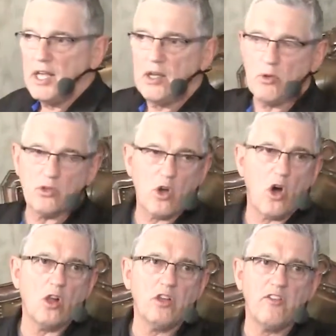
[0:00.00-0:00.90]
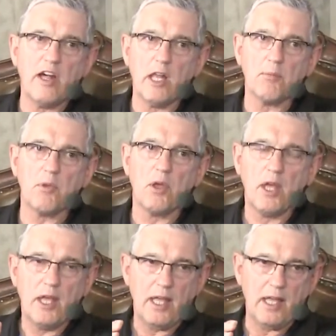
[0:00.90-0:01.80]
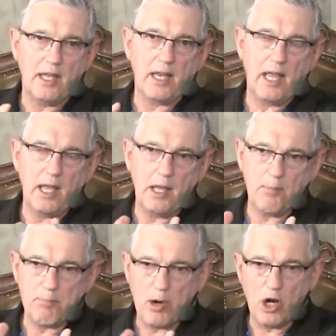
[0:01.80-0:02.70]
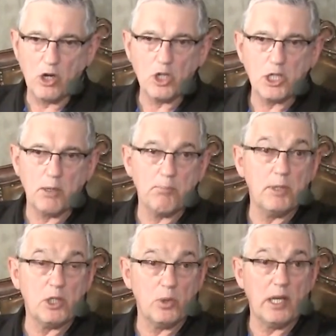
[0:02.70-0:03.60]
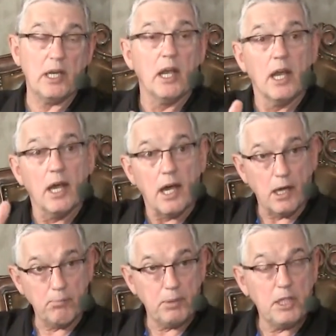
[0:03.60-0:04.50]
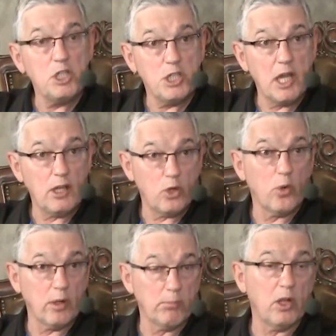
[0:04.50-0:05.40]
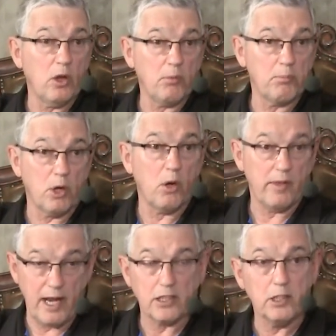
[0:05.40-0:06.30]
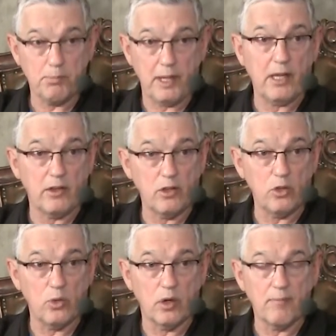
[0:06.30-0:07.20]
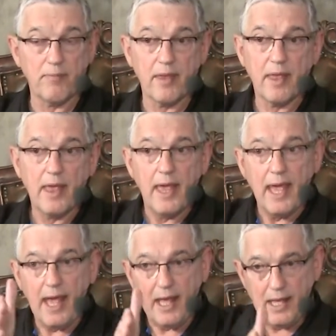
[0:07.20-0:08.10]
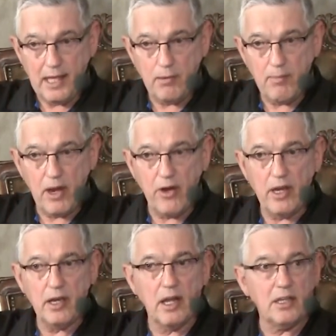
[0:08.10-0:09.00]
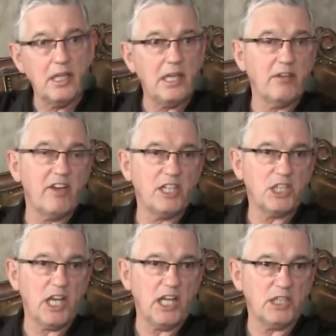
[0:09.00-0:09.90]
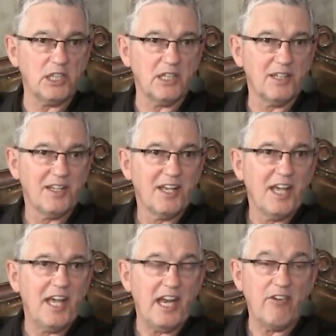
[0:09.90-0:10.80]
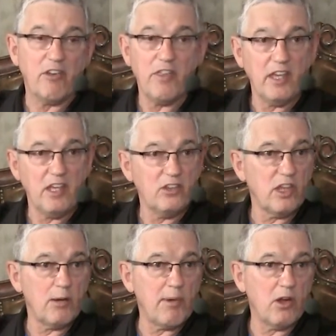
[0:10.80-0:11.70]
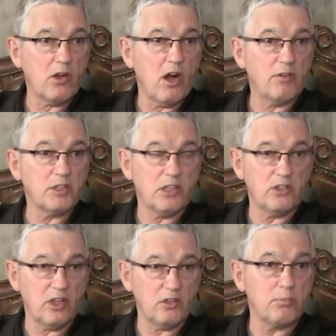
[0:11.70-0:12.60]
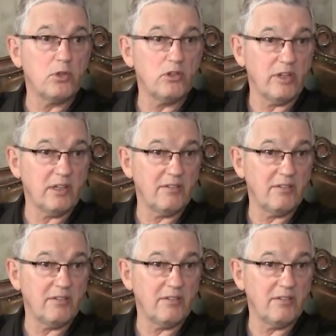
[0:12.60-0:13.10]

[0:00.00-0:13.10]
It was all developed in a partnership between a PGA touring pro that actually played on the tour. He married a dean of education. And everything he said about golf, she says, prove it,